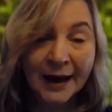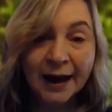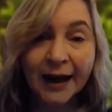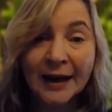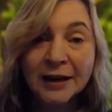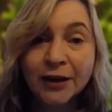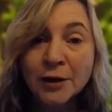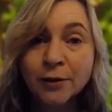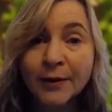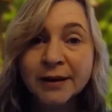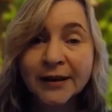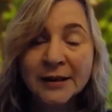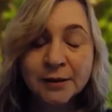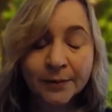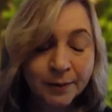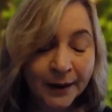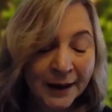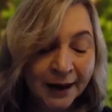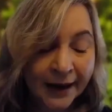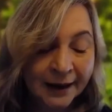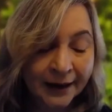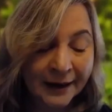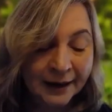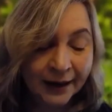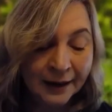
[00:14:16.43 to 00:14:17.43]
And you
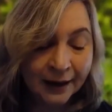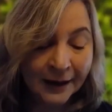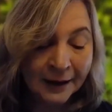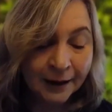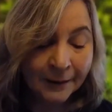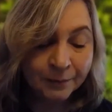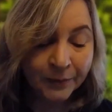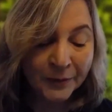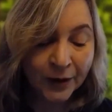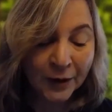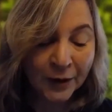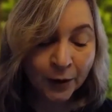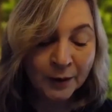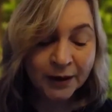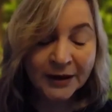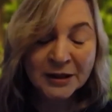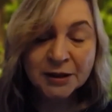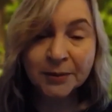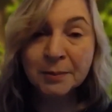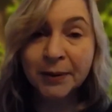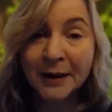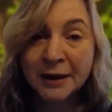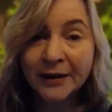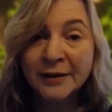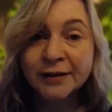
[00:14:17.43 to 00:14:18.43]
explain, it
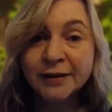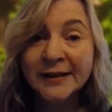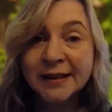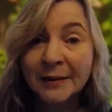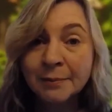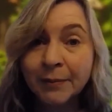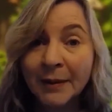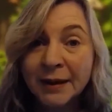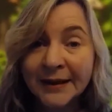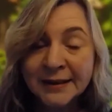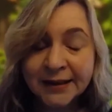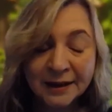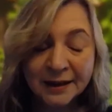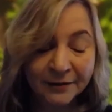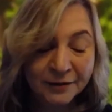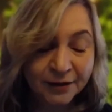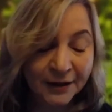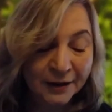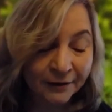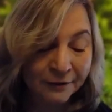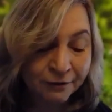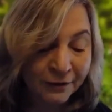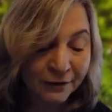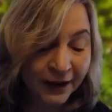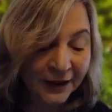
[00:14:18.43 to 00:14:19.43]
appears he might have an
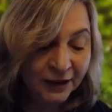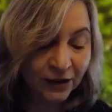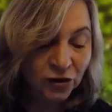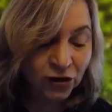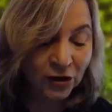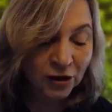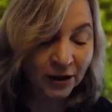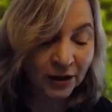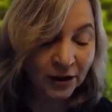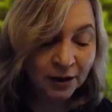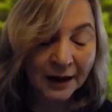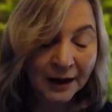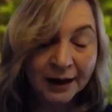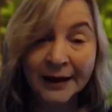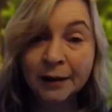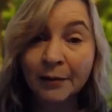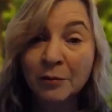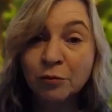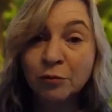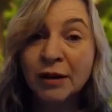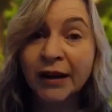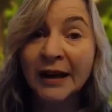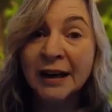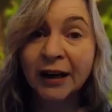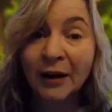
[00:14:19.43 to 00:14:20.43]
infection and I'm
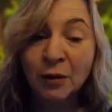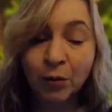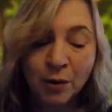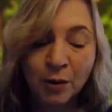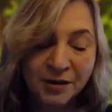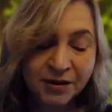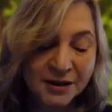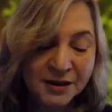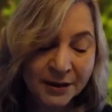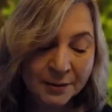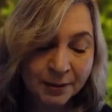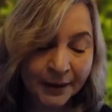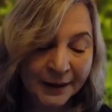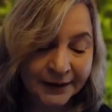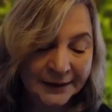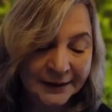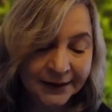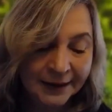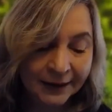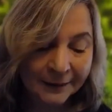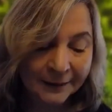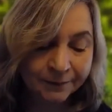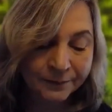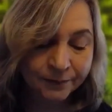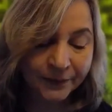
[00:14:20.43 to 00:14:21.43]
really worried about
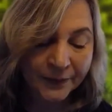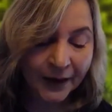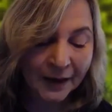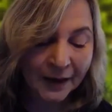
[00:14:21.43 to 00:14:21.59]
him.